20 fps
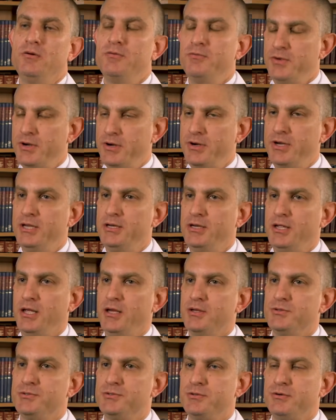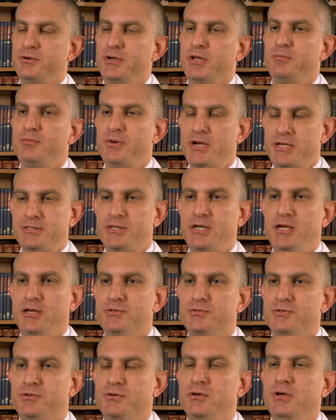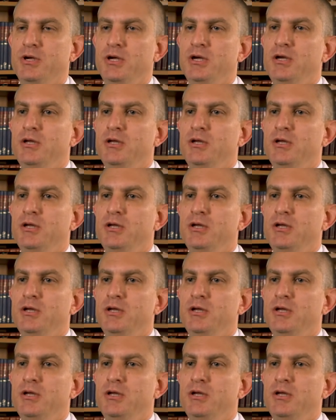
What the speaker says: ovarian cancer and breast cancer